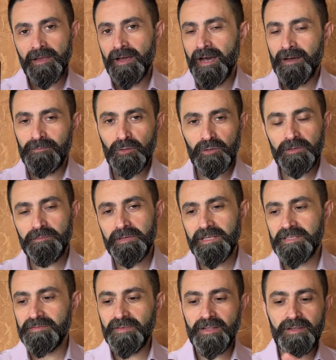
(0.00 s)
I'm not the
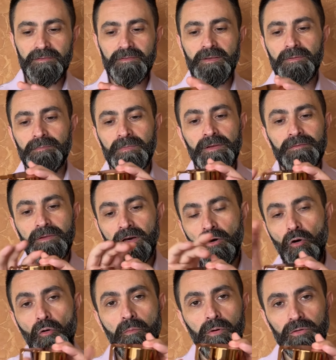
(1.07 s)
biggest fan of the of the
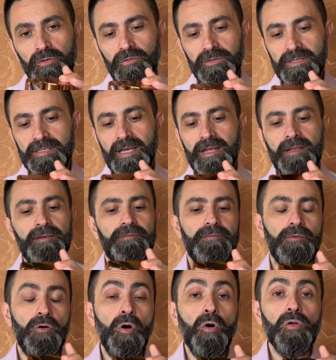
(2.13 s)
whole bottle designer
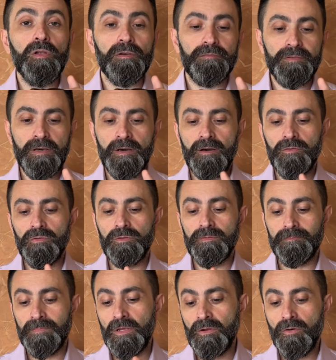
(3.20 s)
for all of the
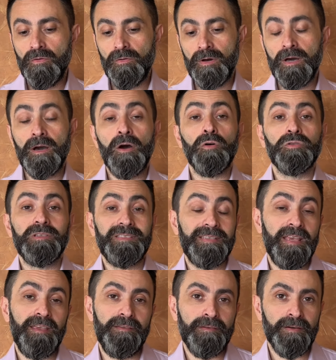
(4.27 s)
you know uh,
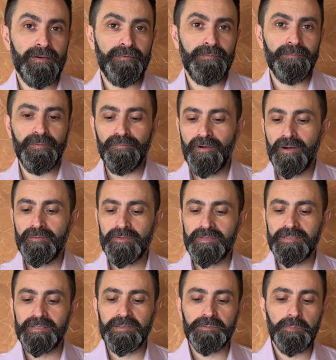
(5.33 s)
Odyssey uh,
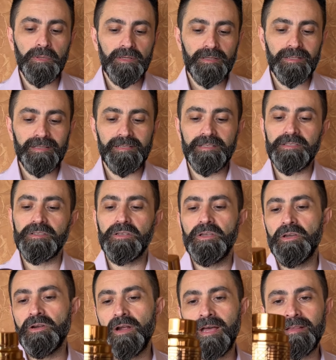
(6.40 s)
fragrances, but at least
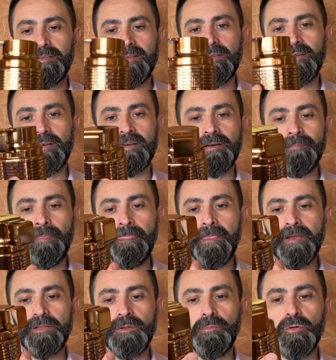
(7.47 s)
here I think uh,
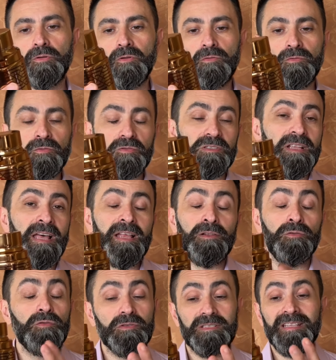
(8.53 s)
the bottle looks like
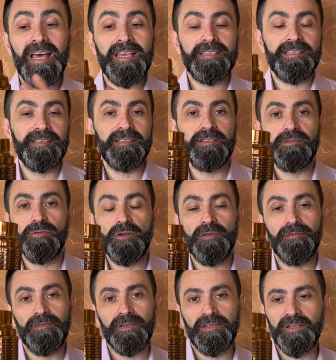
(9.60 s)
looks nice in this sort
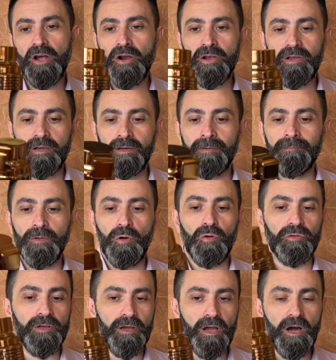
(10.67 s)
of a dark uh,
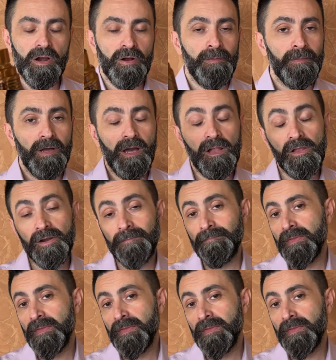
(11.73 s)
golden color.